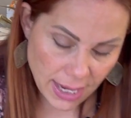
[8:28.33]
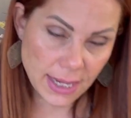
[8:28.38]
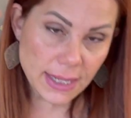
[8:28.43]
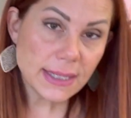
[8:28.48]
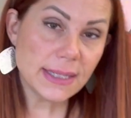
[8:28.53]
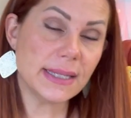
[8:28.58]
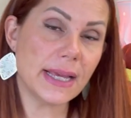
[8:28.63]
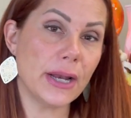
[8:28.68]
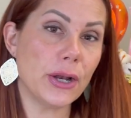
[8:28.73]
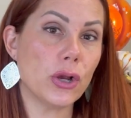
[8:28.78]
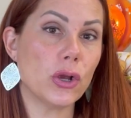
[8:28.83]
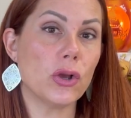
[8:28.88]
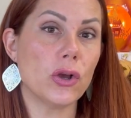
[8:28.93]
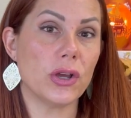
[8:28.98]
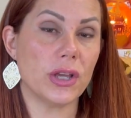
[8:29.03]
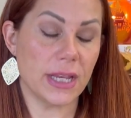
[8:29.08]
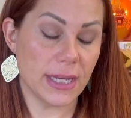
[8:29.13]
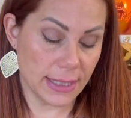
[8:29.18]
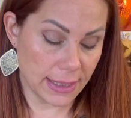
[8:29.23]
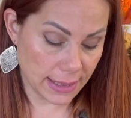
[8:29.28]
cider
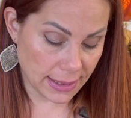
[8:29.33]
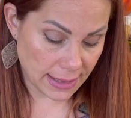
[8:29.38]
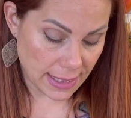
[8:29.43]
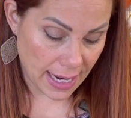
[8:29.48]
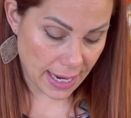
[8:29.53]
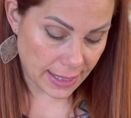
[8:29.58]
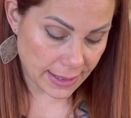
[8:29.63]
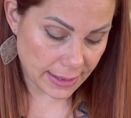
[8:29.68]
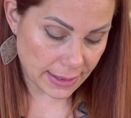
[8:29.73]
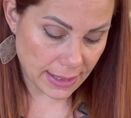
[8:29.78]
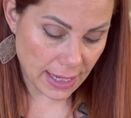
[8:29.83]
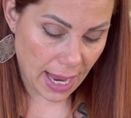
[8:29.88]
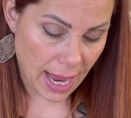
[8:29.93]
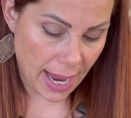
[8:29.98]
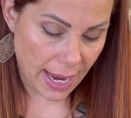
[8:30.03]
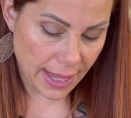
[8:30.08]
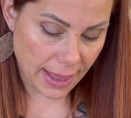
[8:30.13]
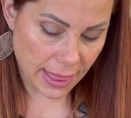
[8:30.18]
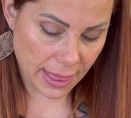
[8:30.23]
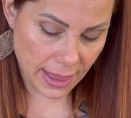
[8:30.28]
cookies is next.
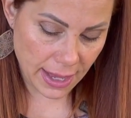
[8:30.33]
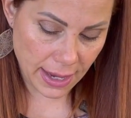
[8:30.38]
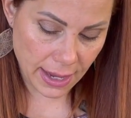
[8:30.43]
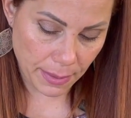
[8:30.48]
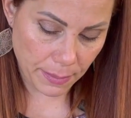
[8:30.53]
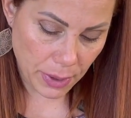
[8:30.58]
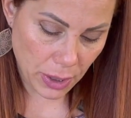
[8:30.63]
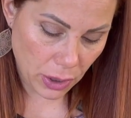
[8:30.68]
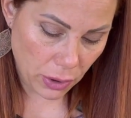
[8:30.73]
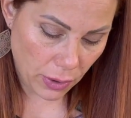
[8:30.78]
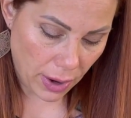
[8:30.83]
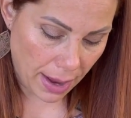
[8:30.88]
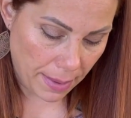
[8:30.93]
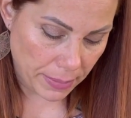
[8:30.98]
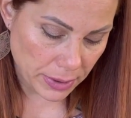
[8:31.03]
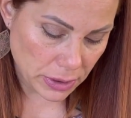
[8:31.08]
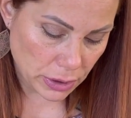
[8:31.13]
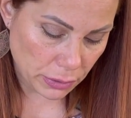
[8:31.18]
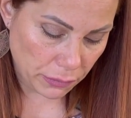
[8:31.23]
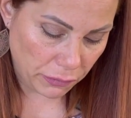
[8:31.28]
I think I'm going to grab
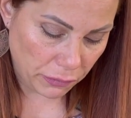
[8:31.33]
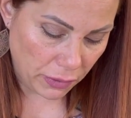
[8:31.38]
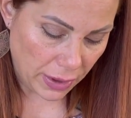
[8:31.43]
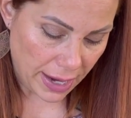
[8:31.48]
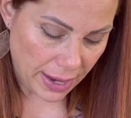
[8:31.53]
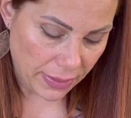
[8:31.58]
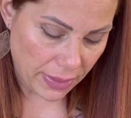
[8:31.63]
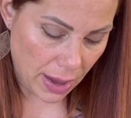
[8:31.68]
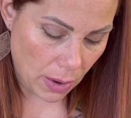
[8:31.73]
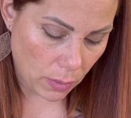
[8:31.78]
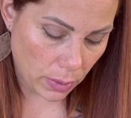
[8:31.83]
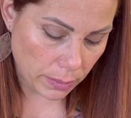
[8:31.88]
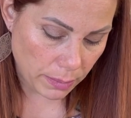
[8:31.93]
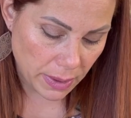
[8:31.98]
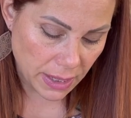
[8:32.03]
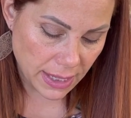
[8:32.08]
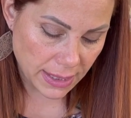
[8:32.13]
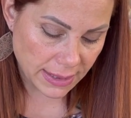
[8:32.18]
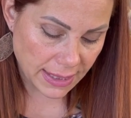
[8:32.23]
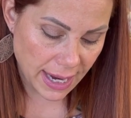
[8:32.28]
a souffle in that one
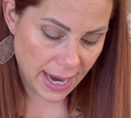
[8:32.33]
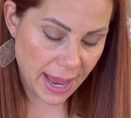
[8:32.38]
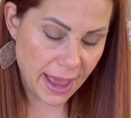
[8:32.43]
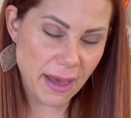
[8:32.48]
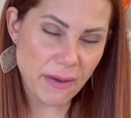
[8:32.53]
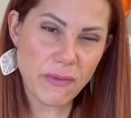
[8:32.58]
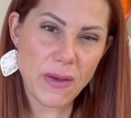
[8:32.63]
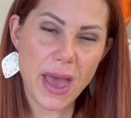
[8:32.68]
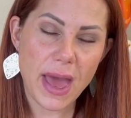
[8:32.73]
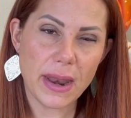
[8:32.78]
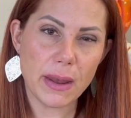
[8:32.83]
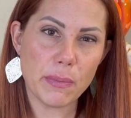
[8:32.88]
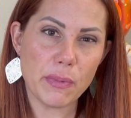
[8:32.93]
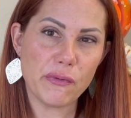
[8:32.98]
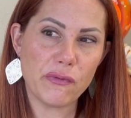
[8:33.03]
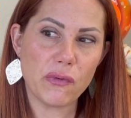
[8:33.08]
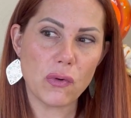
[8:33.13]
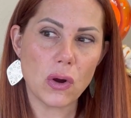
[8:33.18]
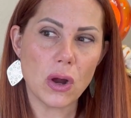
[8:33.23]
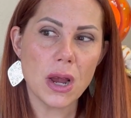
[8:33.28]
because I have had it
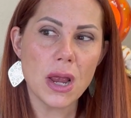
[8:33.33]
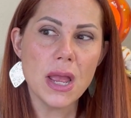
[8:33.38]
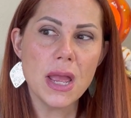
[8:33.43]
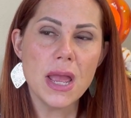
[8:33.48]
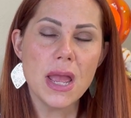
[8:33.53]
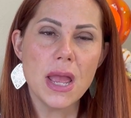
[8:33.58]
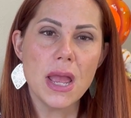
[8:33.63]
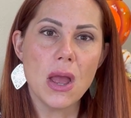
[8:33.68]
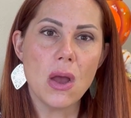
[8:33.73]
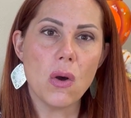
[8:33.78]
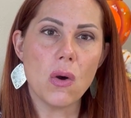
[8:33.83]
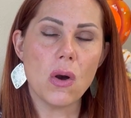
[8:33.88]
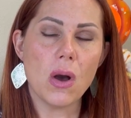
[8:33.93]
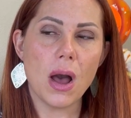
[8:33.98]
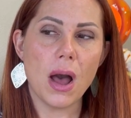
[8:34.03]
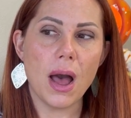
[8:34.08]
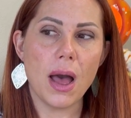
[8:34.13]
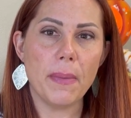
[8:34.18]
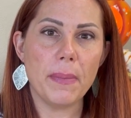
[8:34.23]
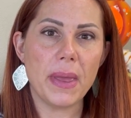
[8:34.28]
before.
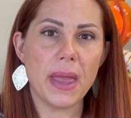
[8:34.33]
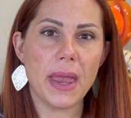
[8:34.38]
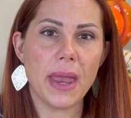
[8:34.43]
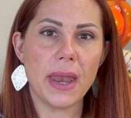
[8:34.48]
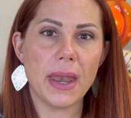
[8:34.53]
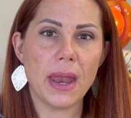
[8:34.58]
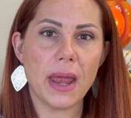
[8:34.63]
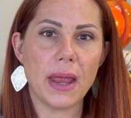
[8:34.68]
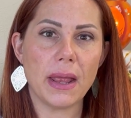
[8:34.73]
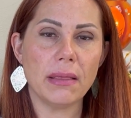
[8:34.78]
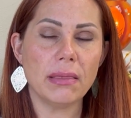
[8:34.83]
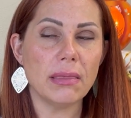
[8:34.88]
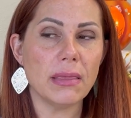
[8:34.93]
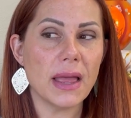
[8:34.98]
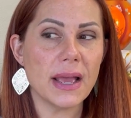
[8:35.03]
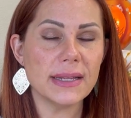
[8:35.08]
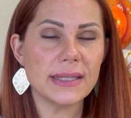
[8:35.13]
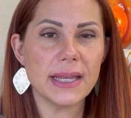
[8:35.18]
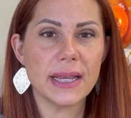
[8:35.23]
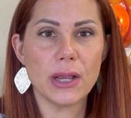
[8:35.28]
Um, and
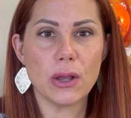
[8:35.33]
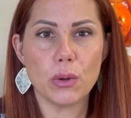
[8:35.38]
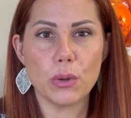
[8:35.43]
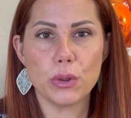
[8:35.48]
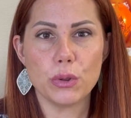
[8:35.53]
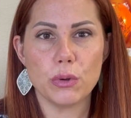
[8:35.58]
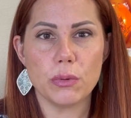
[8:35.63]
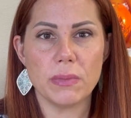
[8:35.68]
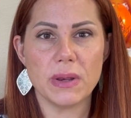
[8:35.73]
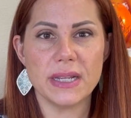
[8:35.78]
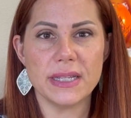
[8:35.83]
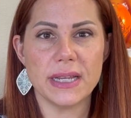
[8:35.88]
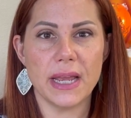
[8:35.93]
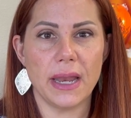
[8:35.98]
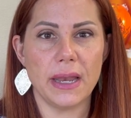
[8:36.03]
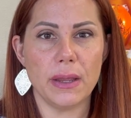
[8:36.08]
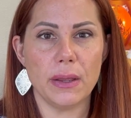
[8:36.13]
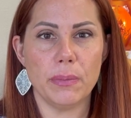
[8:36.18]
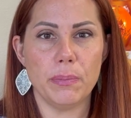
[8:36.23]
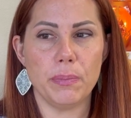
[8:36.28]
unless I go through my
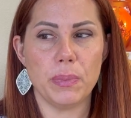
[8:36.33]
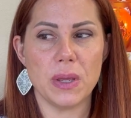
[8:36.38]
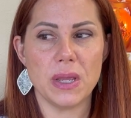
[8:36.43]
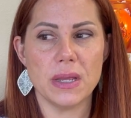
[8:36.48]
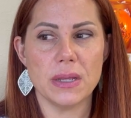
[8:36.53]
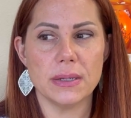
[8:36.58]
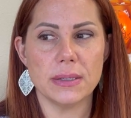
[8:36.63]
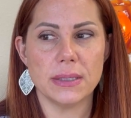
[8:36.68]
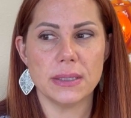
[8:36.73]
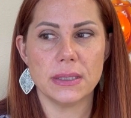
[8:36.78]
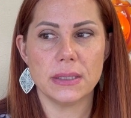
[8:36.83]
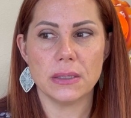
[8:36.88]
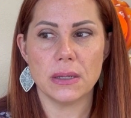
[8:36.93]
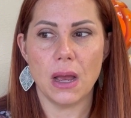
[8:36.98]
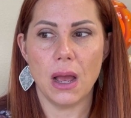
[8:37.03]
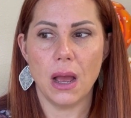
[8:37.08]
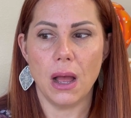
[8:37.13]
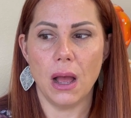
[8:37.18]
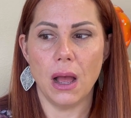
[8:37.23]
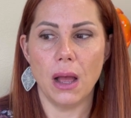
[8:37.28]
Teddy B's
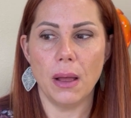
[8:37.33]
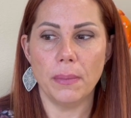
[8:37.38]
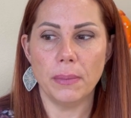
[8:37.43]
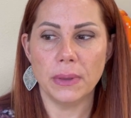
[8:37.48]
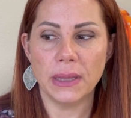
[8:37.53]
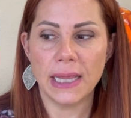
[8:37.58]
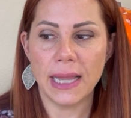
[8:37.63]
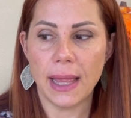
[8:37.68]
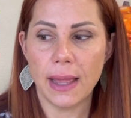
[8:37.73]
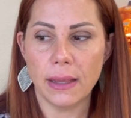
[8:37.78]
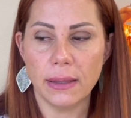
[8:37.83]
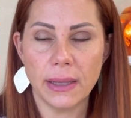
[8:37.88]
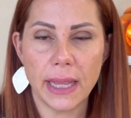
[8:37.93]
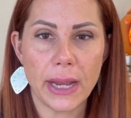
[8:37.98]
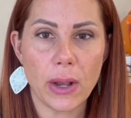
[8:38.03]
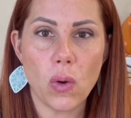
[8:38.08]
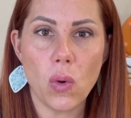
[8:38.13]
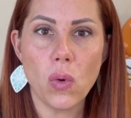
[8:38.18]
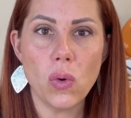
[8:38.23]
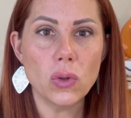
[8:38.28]
um,
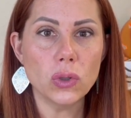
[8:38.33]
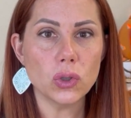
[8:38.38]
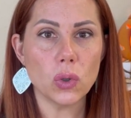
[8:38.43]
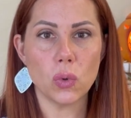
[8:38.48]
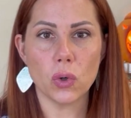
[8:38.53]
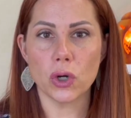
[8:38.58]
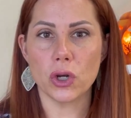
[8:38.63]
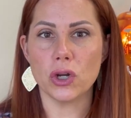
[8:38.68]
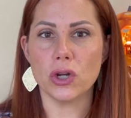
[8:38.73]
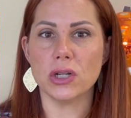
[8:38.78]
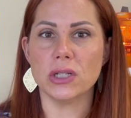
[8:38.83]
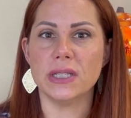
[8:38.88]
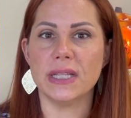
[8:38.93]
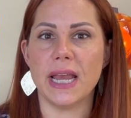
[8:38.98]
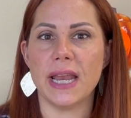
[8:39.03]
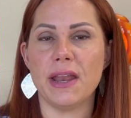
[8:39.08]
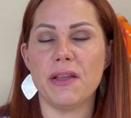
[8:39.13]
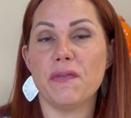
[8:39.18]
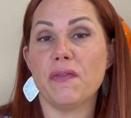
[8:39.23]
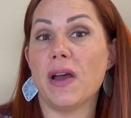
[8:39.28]
like old orders,
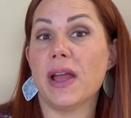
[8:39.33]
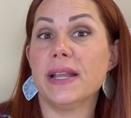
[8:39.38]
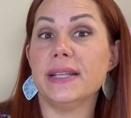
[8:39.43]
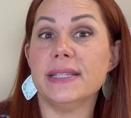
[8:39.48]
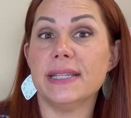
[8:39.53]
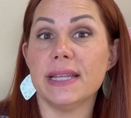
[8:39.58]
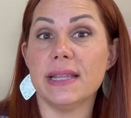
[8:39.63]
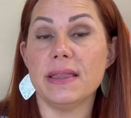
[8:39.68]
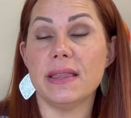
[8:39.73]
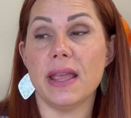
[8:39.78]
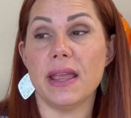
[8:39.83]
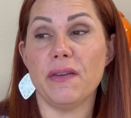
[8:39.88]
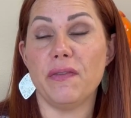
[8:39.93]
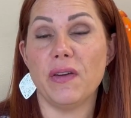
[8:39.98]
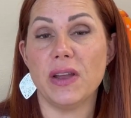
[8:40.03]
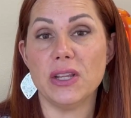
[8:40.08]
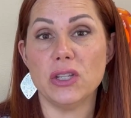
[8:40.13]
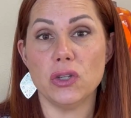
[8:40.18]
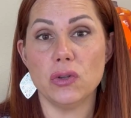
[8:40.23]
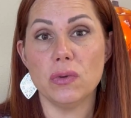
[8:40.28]
and if I did, if
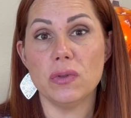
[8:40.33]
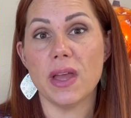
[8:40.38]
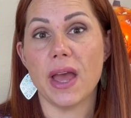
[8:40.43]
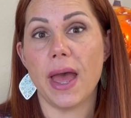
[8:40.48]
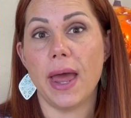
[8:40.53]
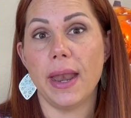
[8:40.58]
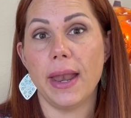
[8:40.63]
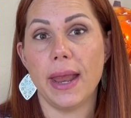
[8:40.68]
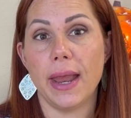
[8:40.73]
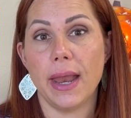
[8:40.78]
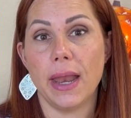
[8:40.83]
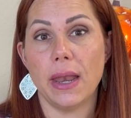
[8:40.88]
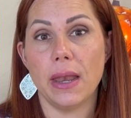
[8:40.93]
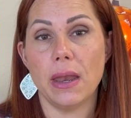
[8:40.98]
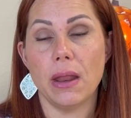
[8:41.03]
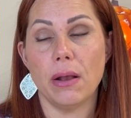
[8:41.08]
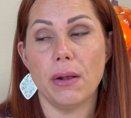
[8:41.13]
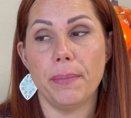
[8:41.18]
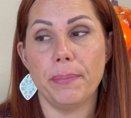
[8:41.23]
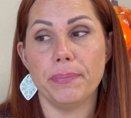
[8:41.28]
I do that, and
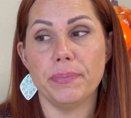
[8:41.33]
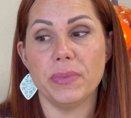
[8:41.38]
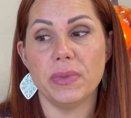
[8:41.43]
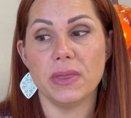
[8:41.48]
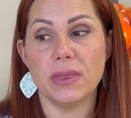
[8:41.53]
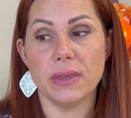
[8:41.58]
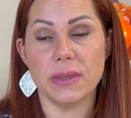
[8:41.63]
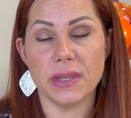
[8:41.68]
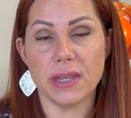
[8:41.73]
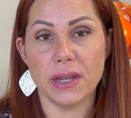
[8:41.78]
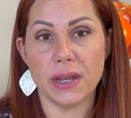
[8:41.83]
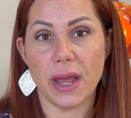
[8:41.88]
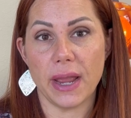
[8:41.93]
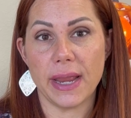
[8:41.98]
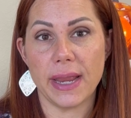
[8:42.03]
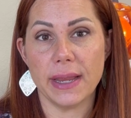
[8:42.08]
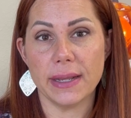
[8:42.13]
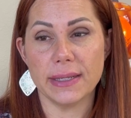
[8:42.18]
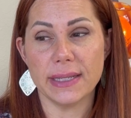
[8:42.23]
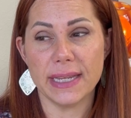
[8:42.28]
um, tonight
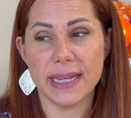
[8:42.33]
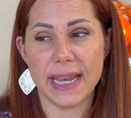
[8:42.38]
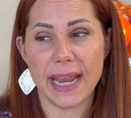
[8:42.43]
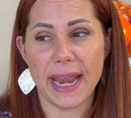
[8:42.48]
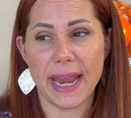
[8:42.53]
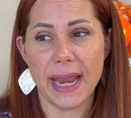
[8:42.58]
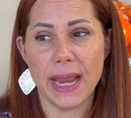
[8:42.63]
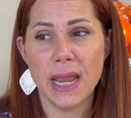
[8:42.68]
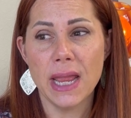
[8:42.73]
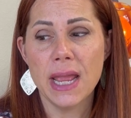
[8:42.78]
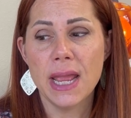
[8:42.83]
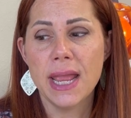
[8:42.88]
today